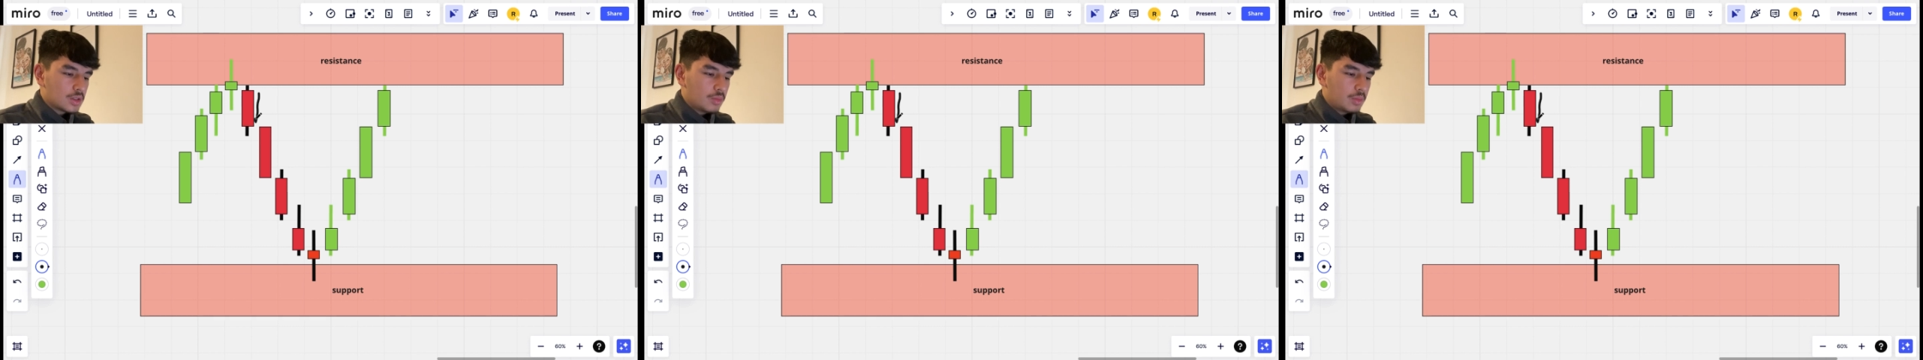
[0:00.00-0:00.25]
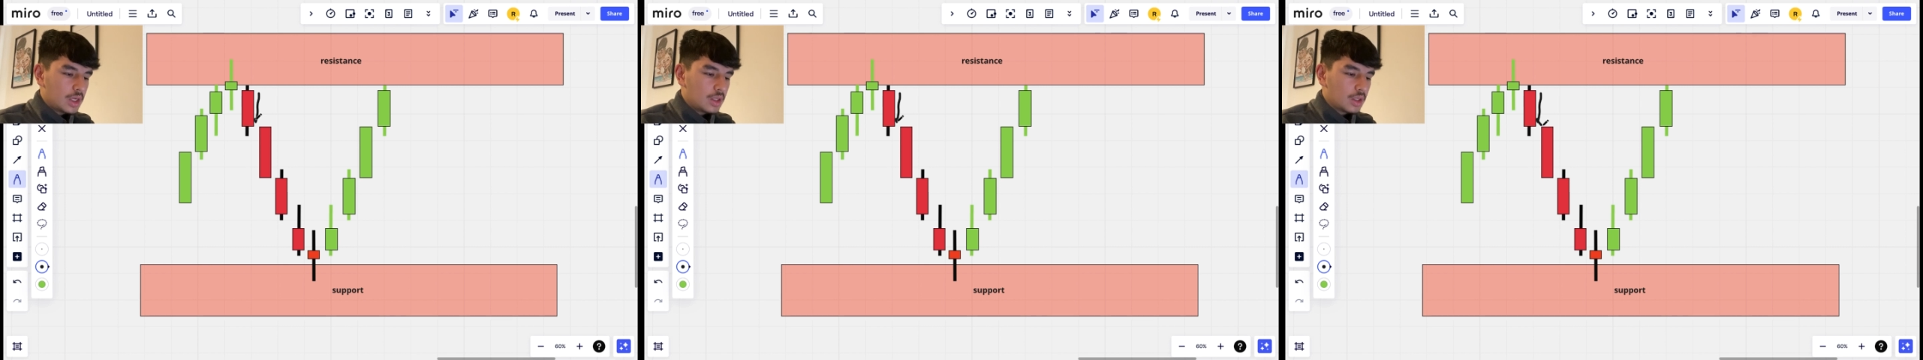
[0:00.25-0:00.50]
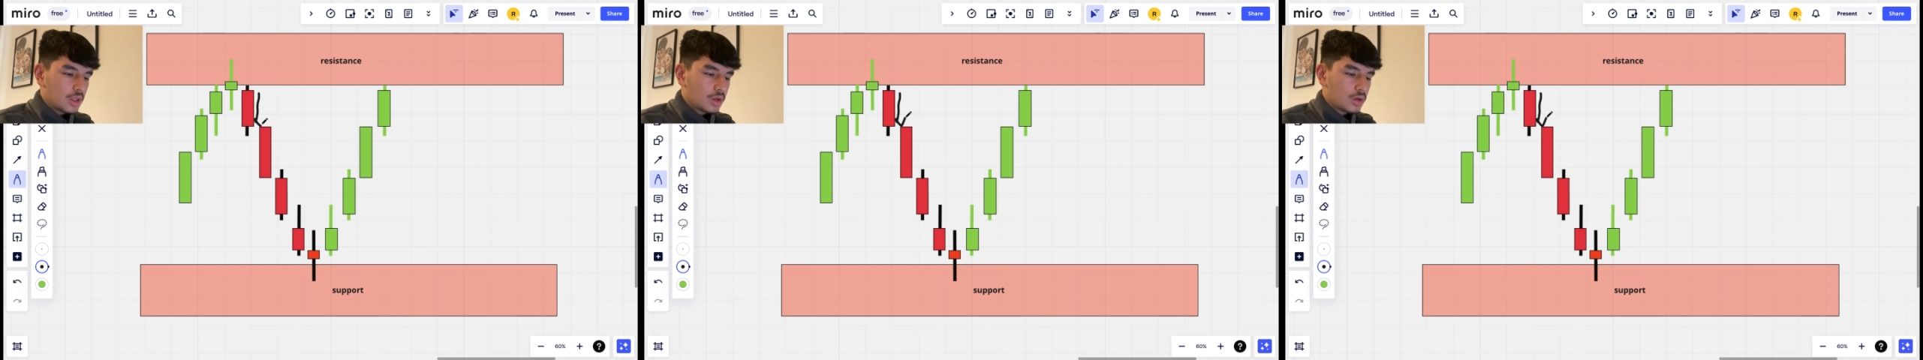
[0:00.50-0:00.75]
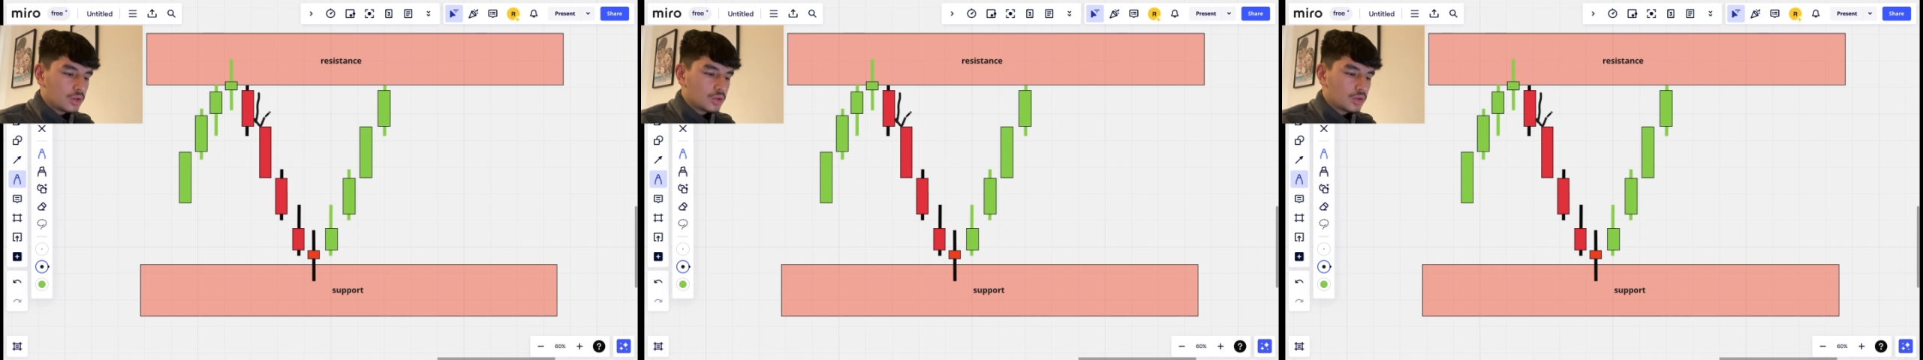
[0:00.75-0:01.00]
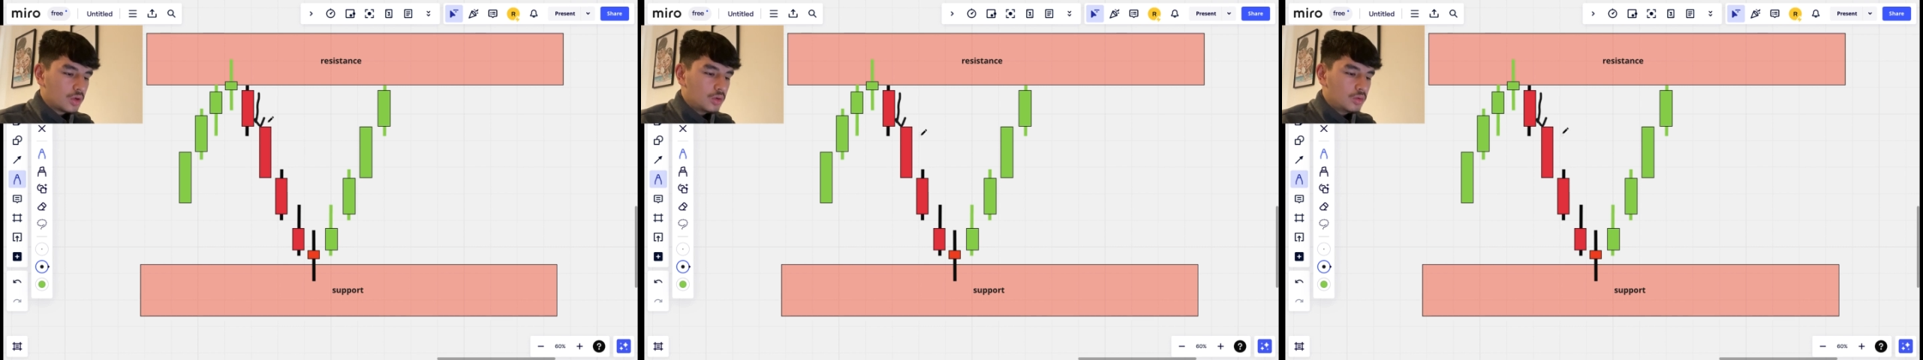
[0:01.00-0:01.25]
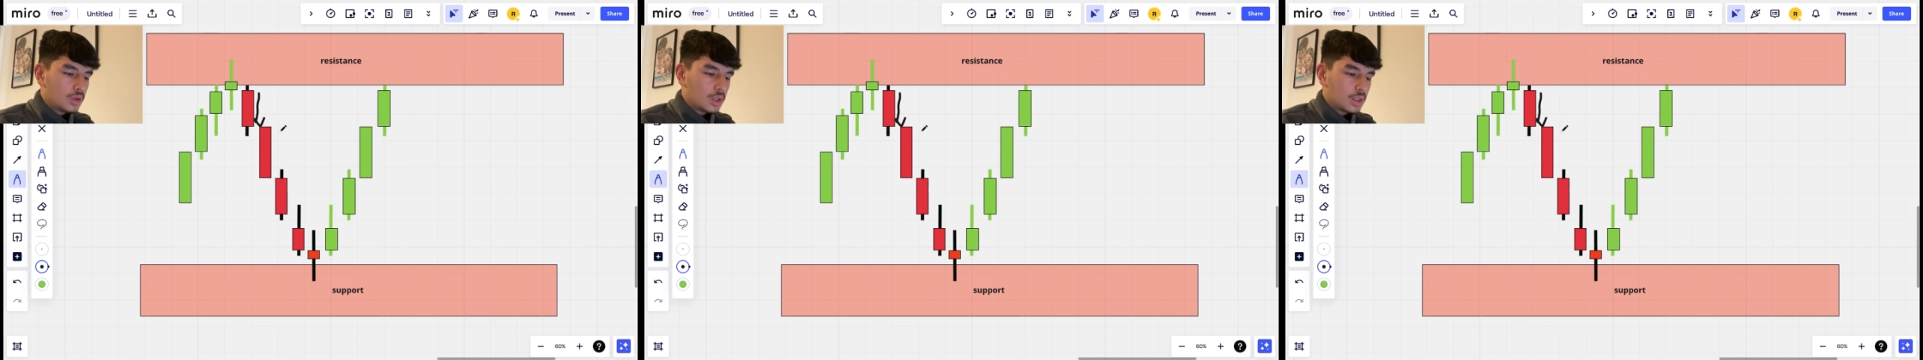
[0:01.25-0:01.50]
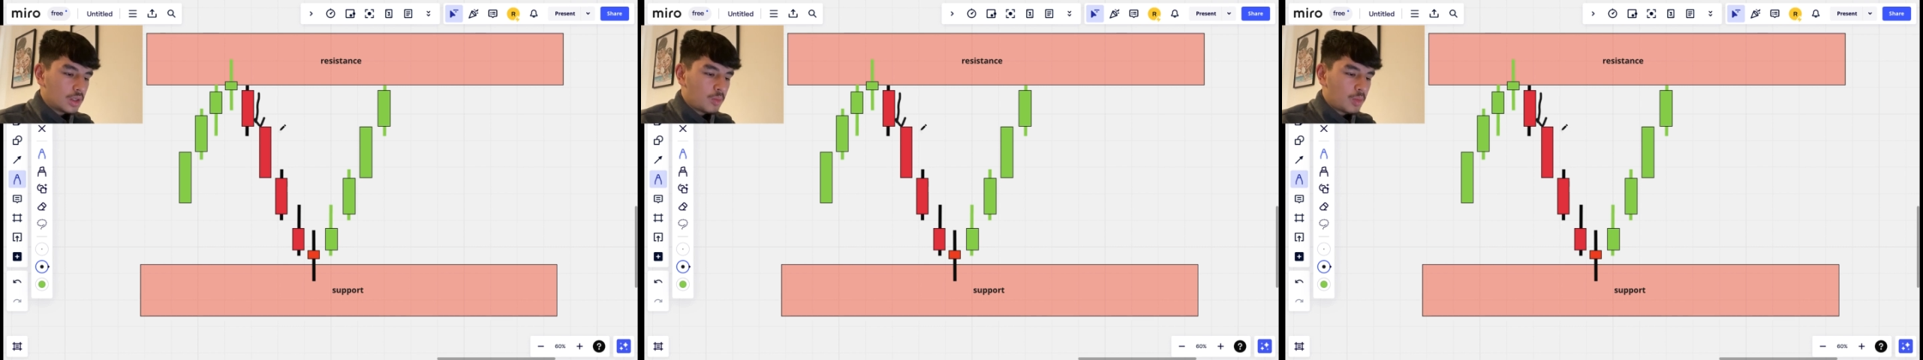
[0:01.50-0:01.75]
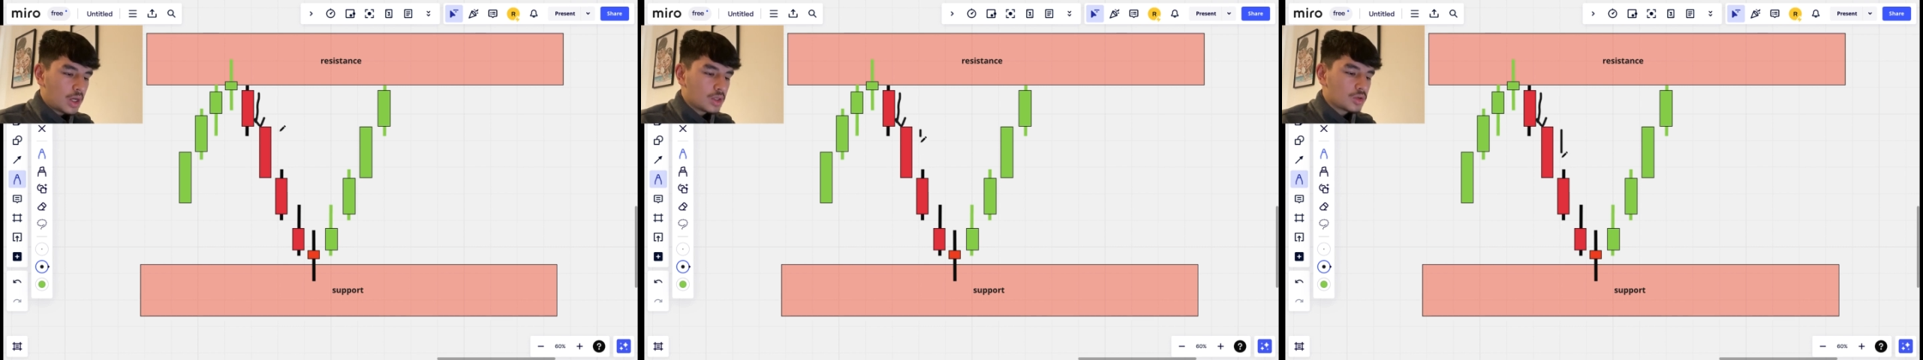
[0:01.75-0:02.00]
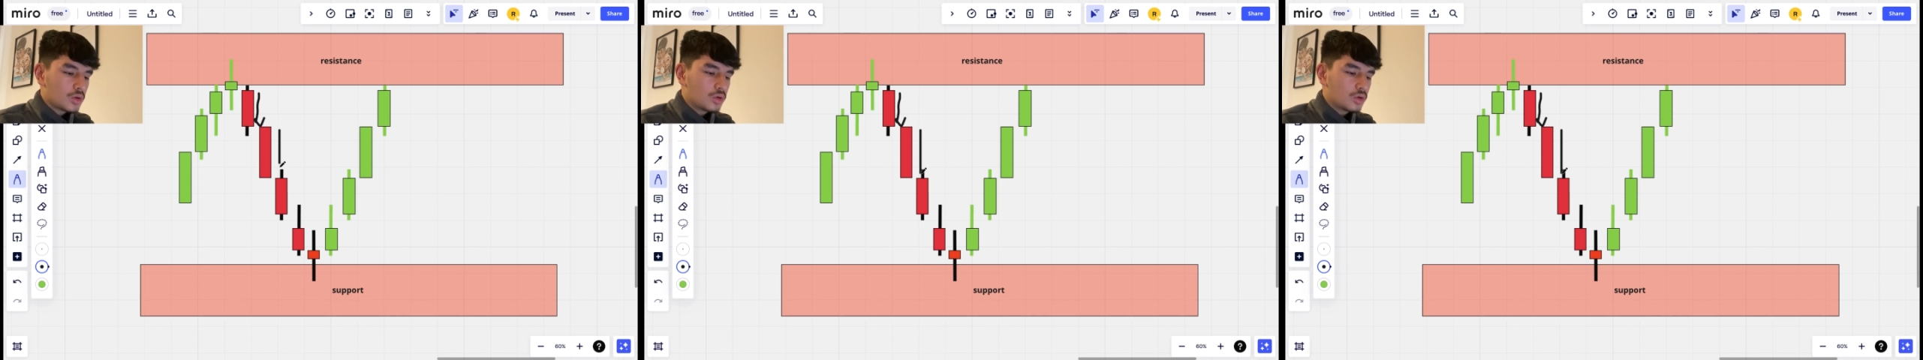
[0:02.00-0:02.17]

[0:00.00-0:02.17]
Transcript: are mainly in control, and then bears are